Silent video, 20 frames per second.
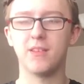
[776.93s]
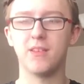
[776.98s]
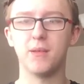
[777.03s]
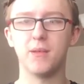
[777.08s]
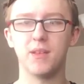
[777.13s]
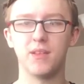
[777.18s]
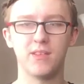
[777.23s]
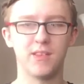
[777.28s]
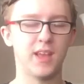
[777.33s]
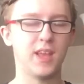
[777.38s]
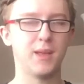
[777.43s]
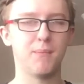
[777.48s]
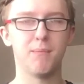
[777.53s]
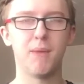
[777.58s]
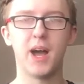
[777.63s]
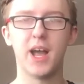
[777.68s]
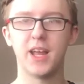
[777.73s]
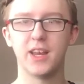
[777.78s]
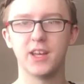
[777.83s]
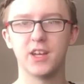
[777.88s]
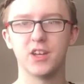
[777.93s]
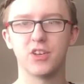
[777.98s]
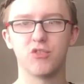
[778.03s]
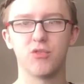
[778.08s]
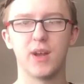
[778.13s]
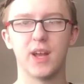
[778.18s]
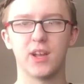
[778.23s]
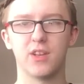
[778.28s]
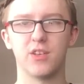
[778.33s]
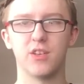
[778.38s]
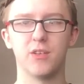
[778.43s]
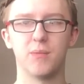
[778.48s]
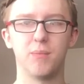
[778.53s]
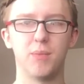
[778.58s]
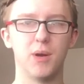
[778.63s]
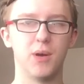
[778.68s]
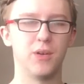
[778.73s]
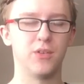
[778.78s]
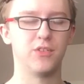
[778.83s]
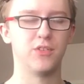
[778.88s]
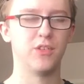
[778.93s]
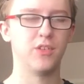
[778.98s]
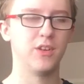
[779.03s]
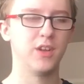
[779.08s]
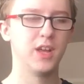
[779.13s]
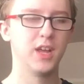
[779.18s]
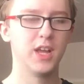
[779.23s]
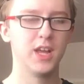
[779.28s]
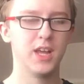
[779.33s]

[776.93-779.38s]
it's a minor attracted person.